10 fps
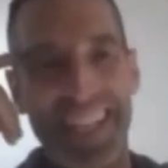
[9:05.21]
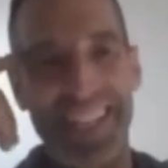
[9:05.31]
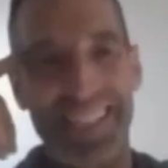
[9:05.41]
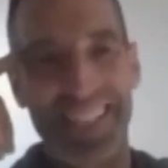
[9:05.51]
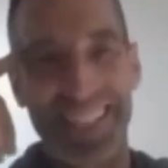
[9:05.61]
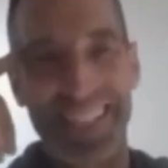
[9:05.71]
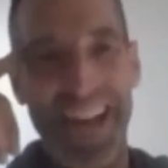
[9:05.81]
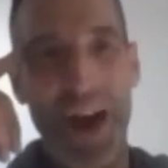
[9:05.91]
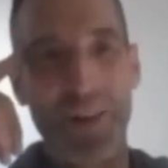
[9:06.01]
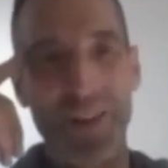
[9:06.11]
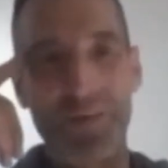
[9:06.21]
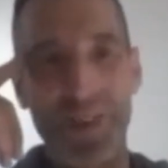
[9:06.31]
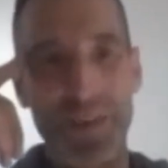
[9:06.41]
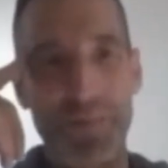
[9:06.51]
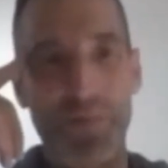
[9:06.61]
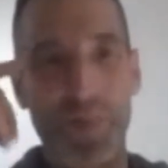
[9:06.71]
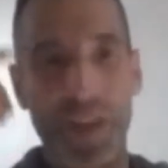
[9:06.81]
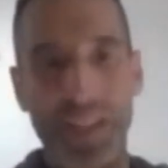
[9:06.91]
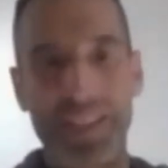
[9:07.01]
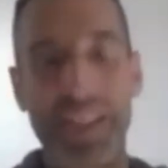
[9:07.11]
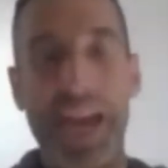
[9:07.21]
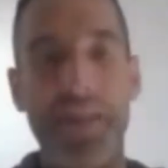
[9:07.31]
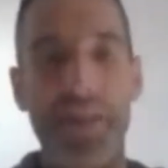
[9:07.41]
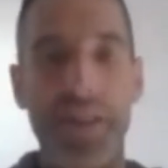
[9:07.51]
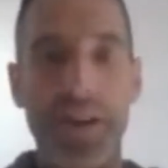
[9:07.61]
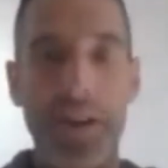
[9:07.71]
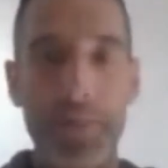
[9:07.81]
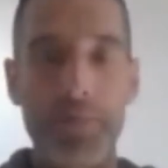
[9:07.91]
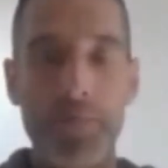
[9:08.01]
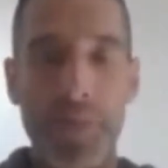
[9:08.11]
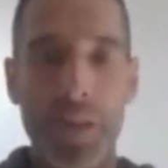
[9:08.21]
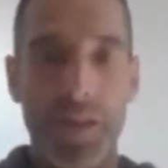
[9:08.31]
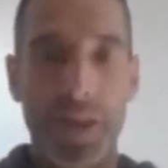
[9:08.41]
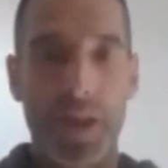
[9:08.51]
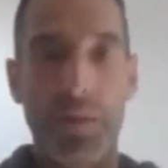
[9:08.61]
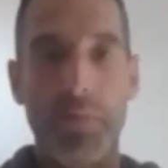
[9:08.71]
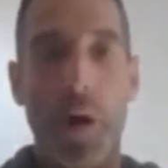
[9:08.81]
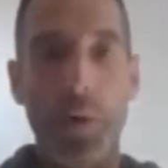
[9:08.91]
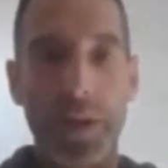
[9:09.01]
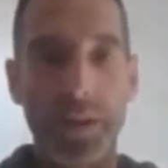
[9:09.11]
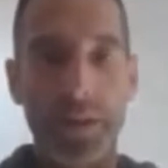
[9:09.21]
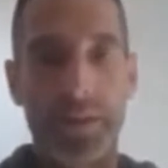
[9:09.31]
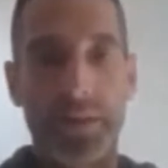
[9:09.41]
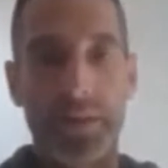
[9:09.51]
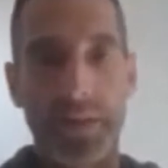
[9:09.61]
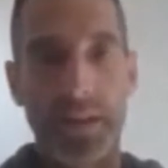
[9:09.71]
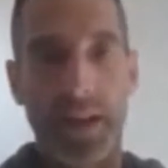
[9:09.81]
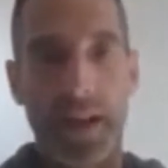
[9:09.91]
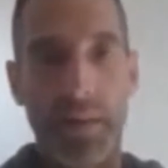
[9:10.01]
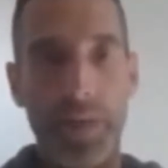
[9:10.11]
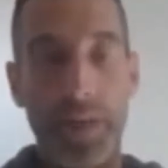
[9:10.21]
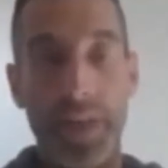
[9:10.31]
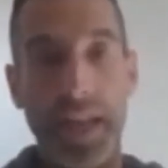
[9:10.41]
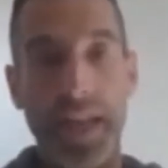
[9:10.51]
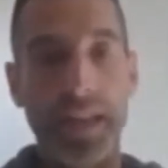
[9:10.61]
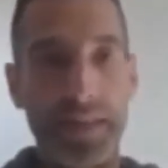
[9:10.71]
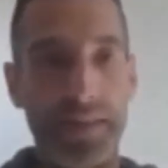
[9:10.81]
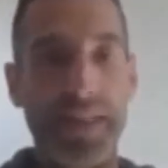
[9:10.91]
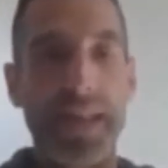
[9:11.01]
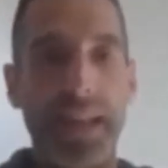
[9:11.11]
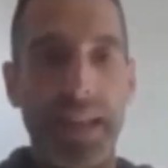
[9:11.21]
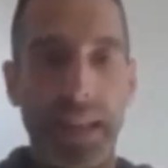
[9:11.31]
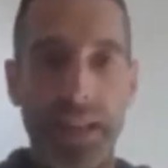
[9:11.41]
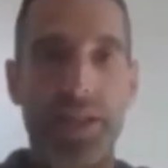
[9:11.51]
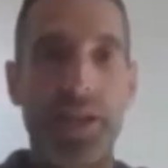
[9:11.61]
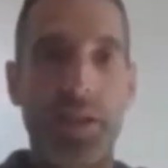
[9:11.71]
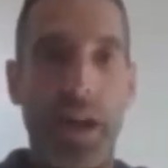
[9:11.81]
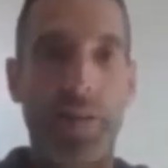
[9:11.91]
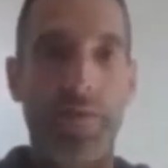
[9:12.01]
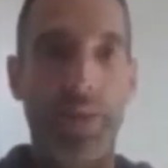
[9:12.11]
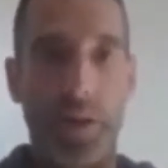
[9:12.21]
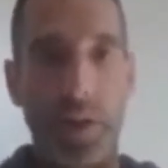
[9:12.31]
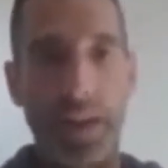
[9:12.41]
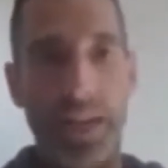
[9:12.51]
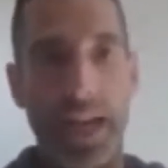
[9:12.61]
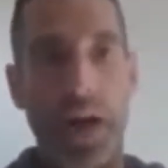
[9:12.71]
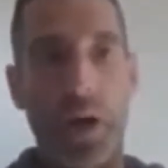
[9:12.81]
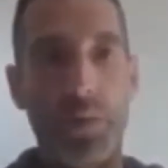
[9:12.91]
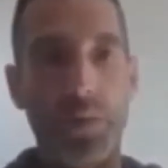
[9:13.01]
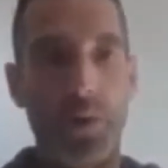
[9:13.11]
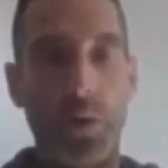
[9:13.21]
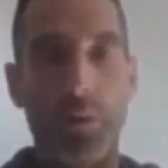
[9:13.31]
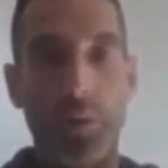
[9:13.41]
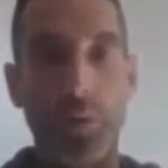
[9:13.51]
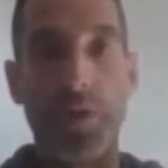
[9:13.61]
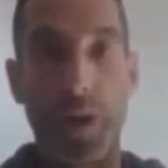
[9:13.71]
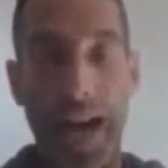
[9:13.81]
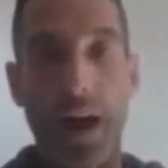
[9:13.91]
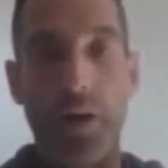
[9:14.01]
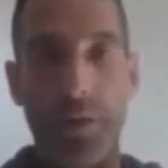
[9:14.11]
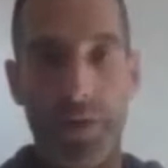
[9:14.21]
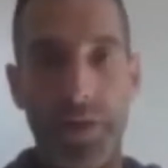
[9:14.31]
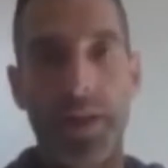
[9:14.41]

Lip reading: It's how can we bring together the components, the things into your life that are going to help you to improve your health.